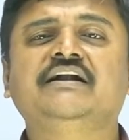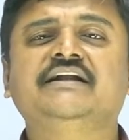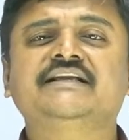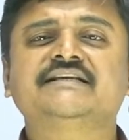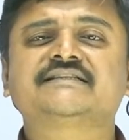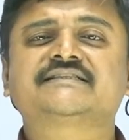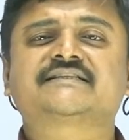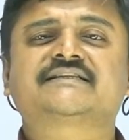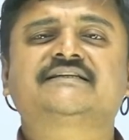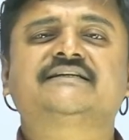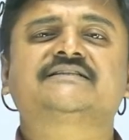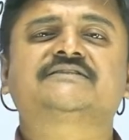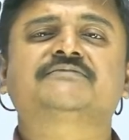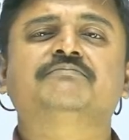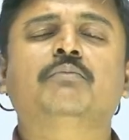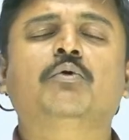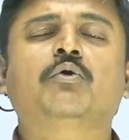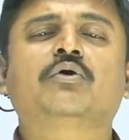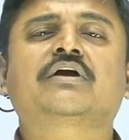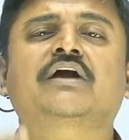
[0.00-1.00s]
discuss
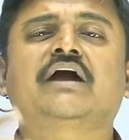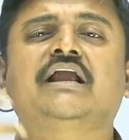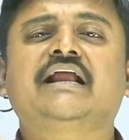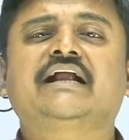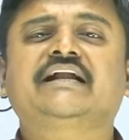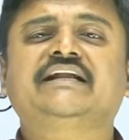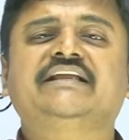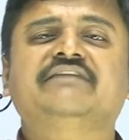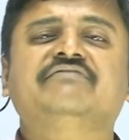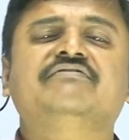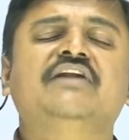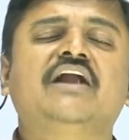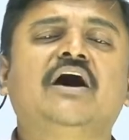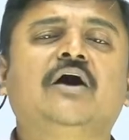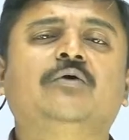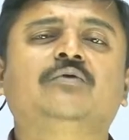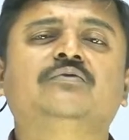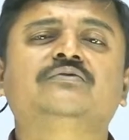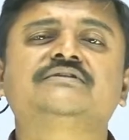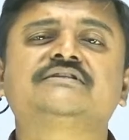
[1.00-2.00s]
more collective
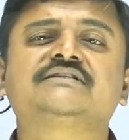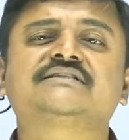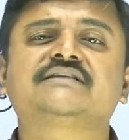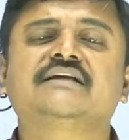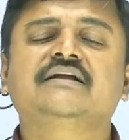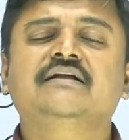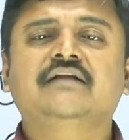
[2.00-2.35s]
nouns,